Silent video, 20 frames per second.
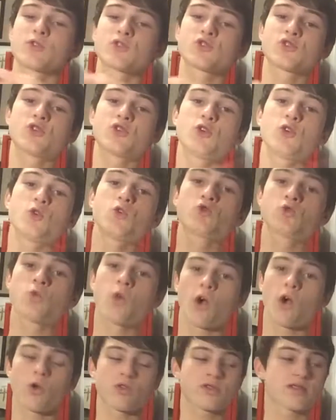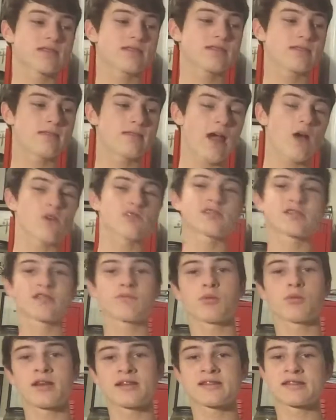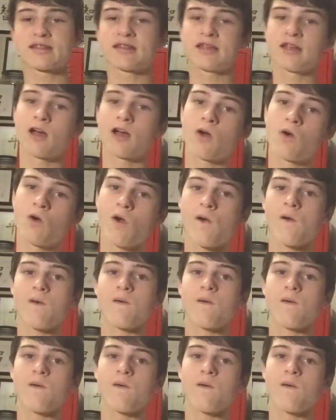There's huge worlds, thousands of places to go,